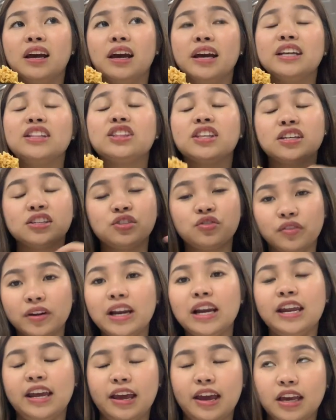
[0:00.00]
na it is
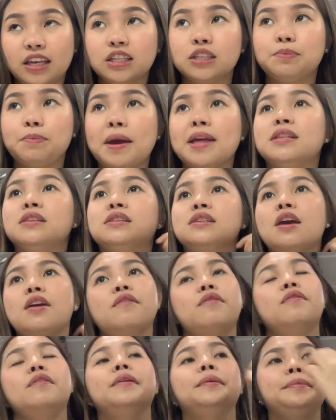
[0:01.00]
really
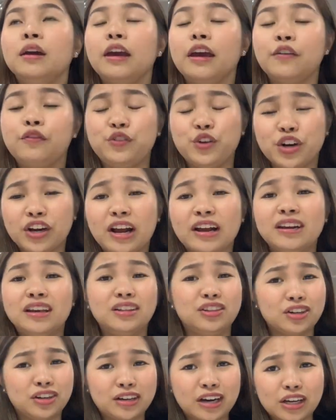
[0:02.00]
expensive if you're an
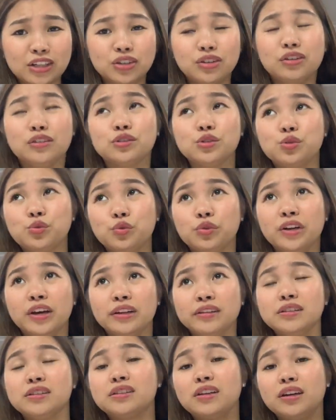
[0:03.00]
international
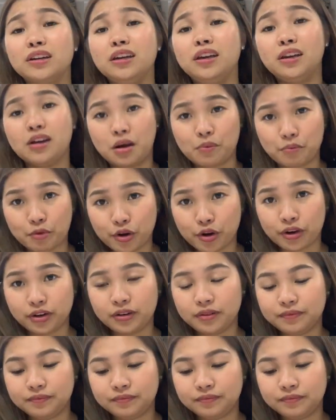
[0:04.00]
student studying abroad.